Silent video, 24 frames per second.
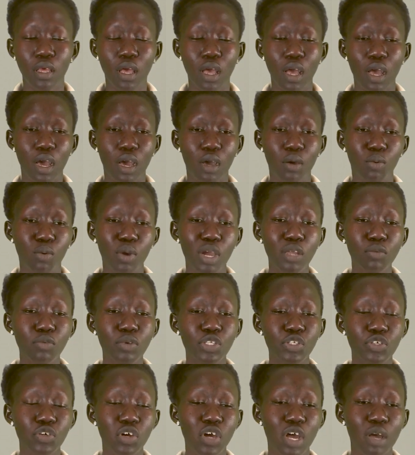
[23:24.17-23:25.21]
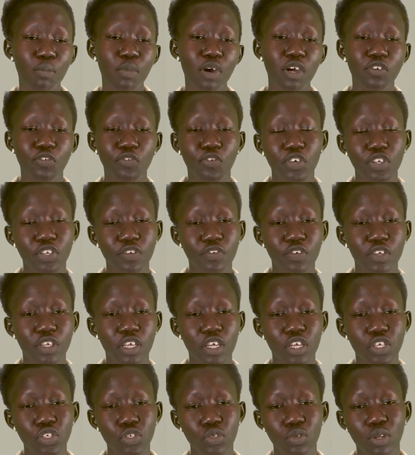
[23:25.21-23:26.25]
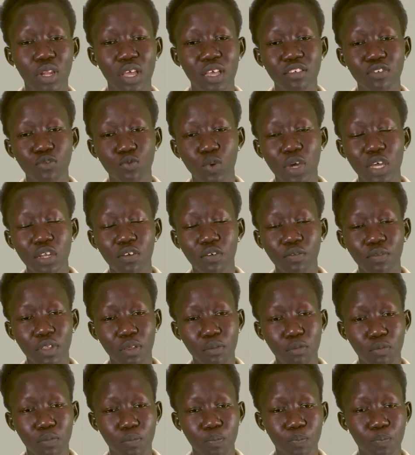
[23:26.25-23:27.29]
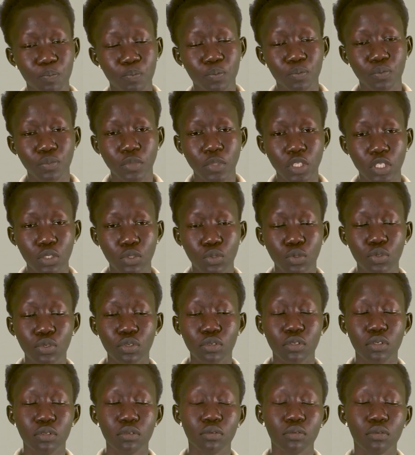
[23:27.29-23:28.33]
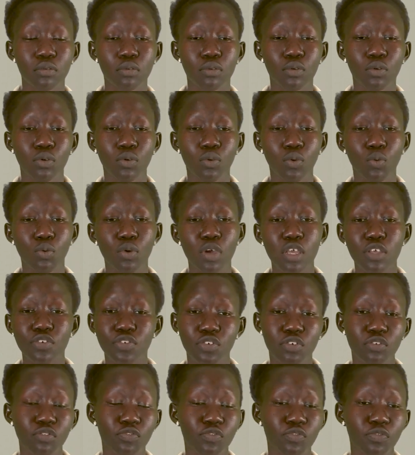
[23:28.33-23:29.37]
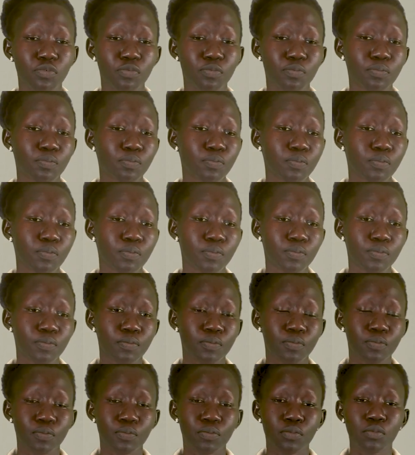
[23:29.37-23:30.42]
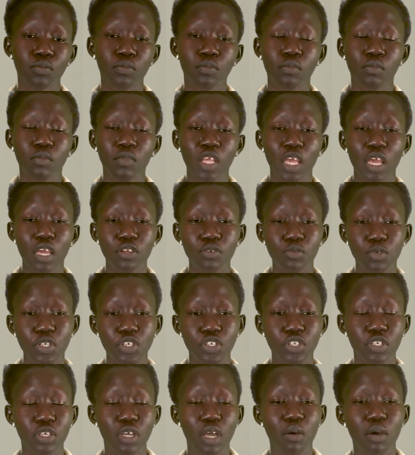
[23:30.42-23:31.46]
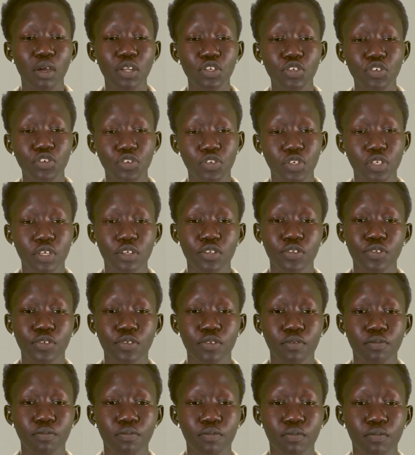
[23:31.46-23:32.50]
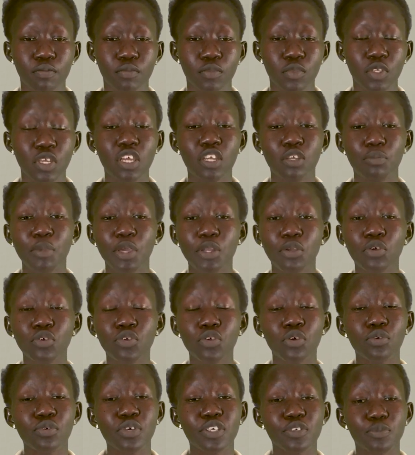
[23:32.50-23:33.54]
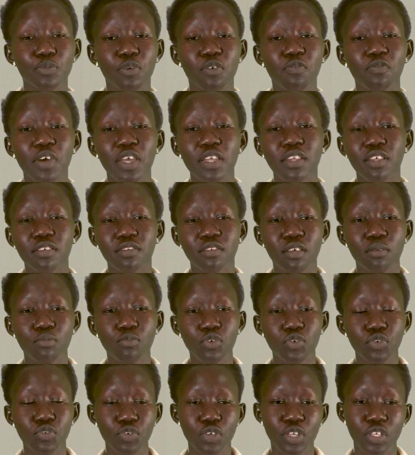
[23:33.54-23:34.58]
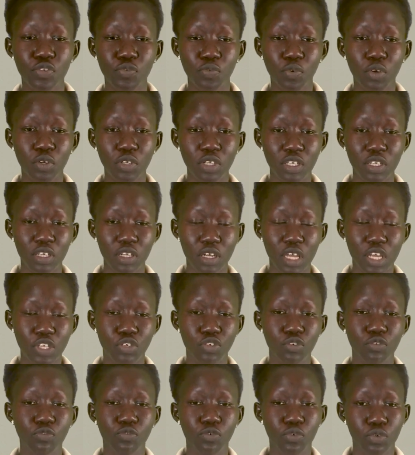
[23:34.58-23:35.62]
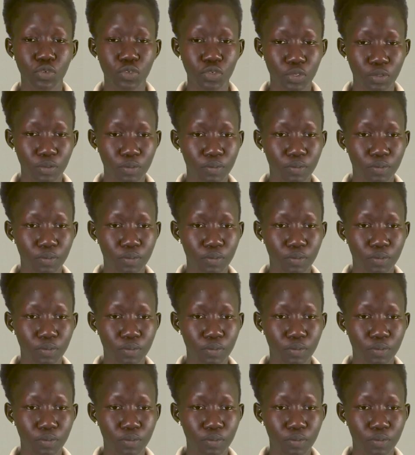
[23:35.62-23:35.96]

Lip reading: While we talk about fortification as one of the good ways of enriching our nutrients, it may not always provide the same nutrients found in the natural food.